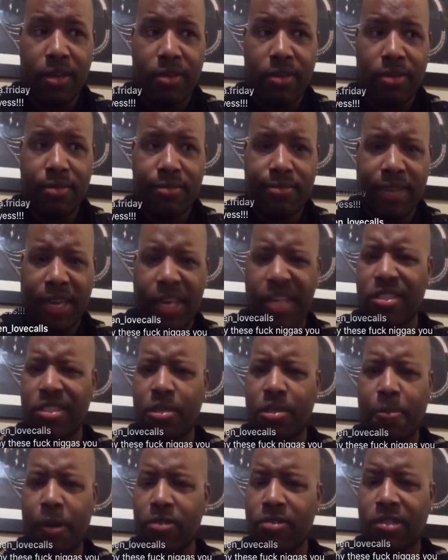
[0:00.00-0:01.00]
He's
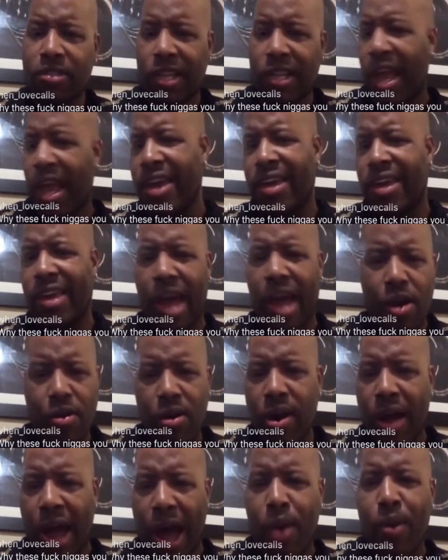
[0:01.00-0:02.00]
supposed to like how
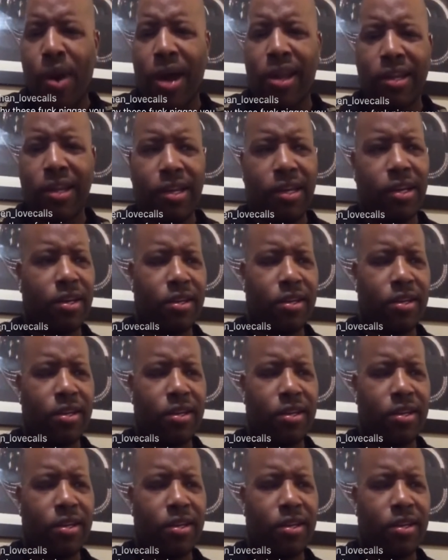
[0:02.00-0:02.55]
how I look